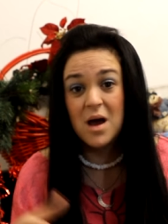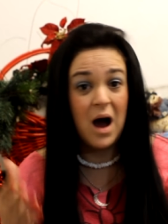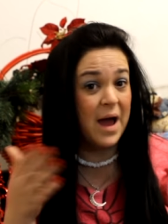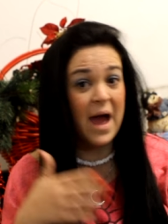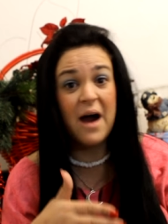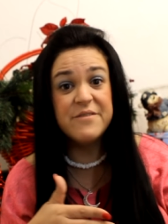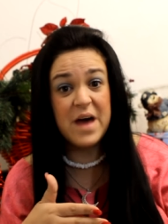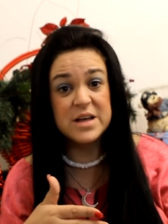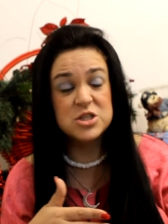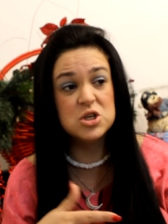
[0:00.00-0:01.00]
I have
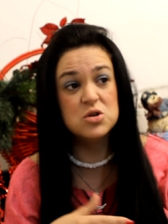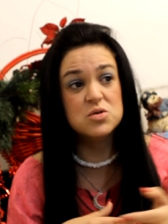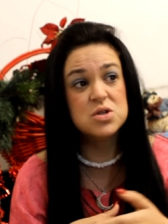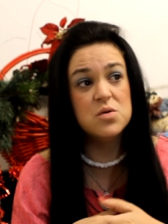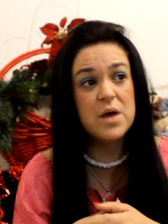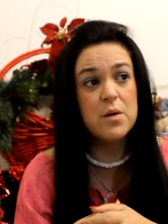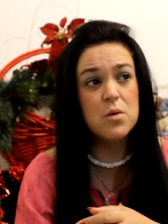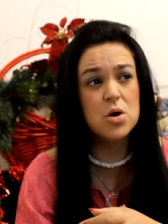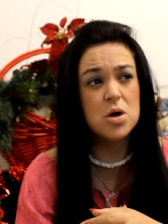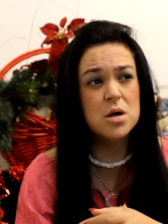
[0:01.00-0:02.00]
that too. So they
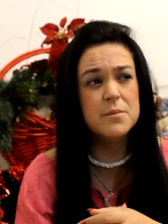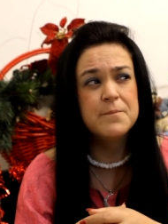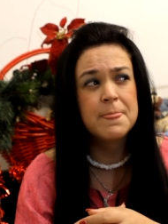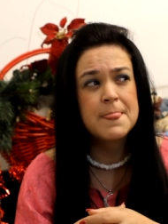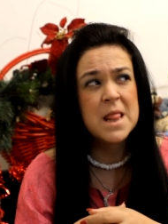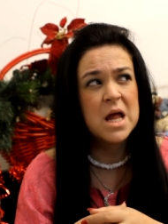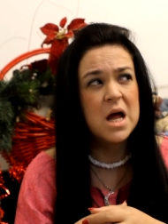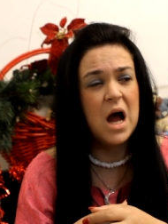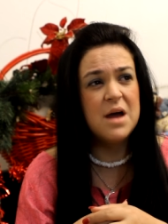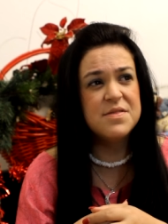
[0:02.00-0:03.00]
were
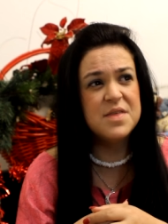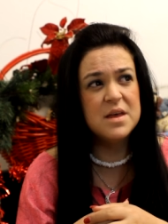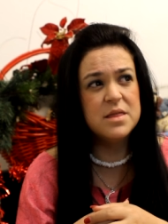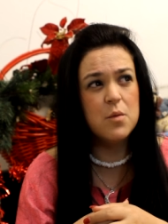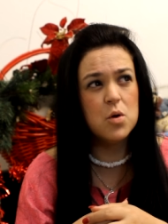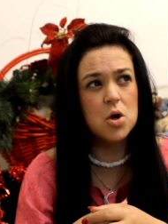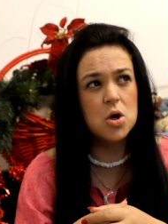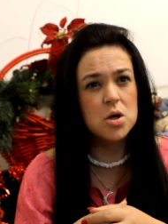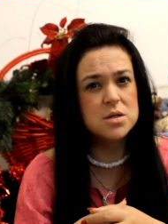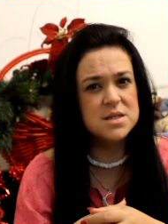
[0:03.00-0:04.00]
I think they
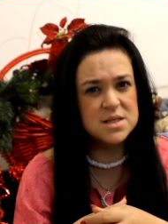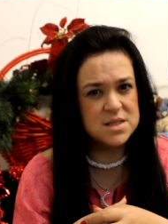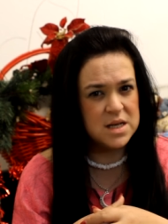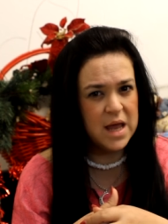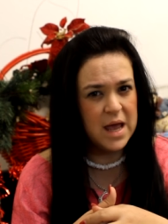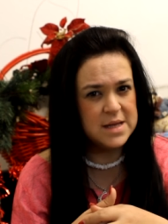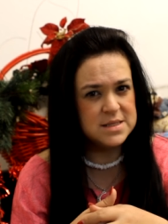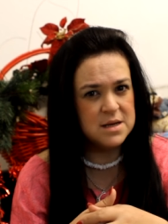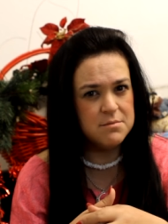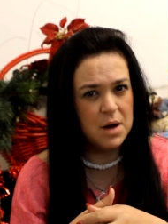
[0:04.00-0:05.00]
were 16 to
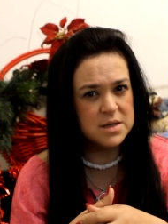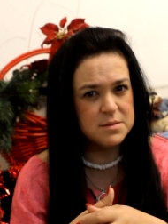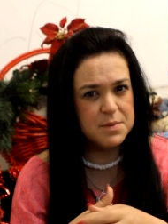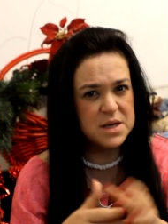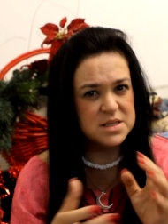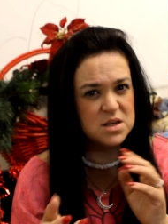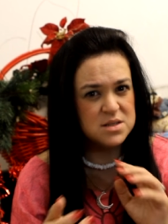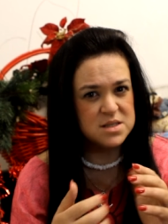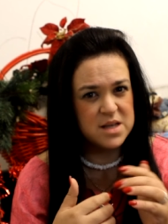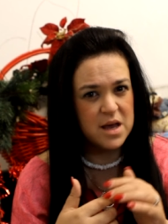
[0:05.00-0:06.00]
18 bucks a piece
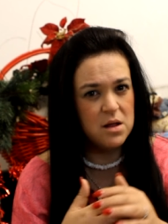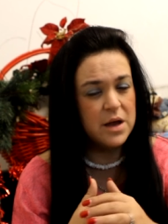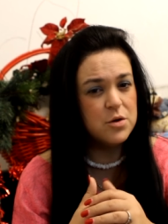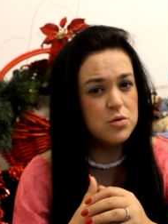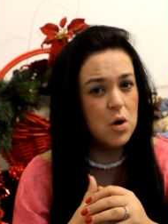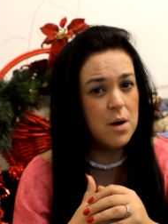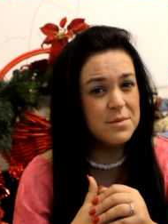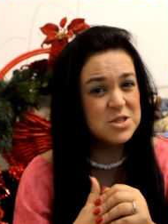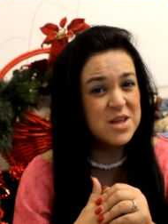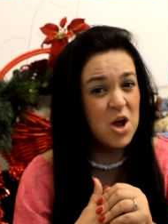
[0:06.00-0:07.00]
on sale. I don't know how
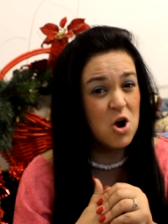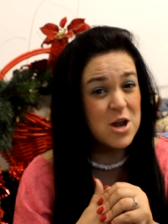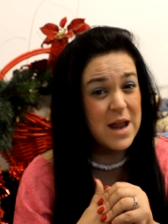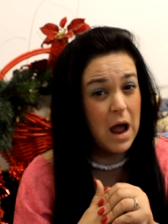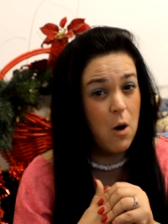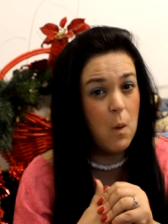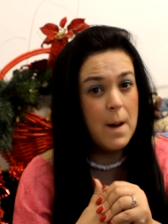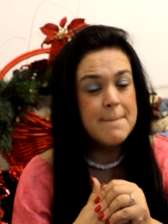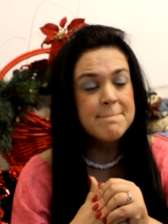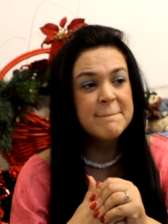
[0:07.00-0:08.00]
much they are
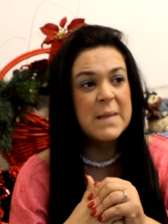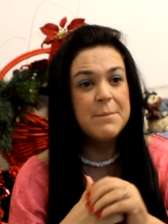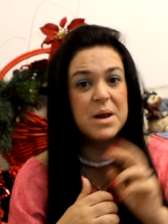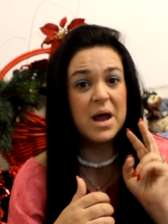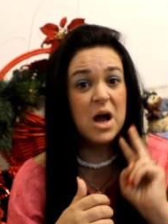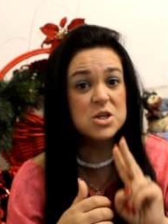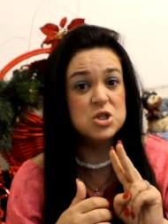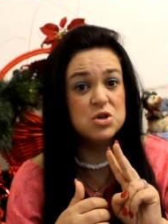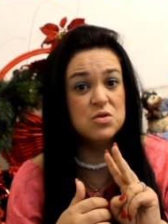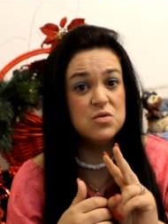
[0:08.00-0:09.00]
now, but I got
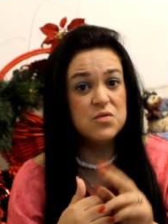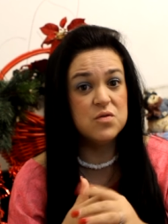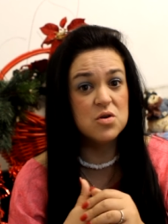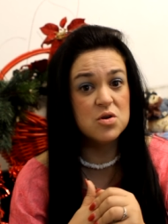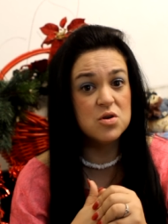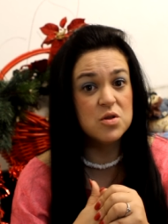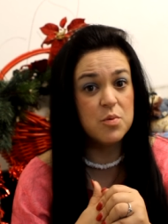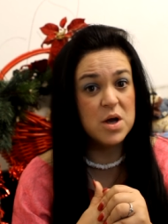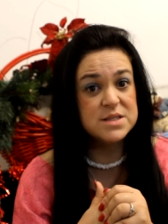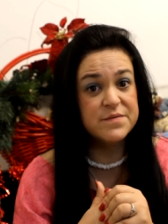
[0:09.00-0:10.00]
two for the
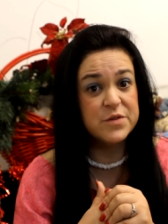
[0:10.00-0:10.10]
price of